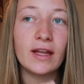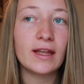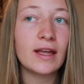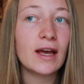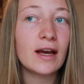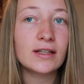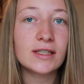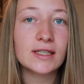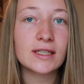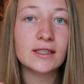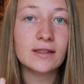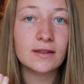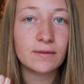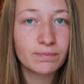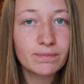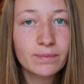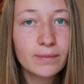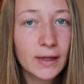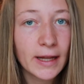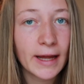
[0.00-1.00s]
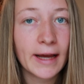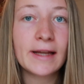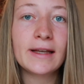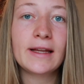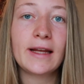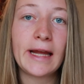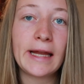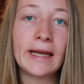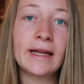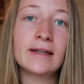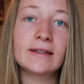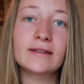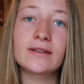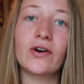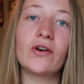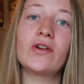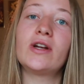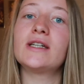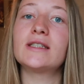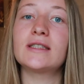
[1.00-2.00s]
yeah, just plain eating
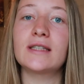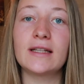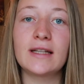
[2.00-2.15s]
disorders.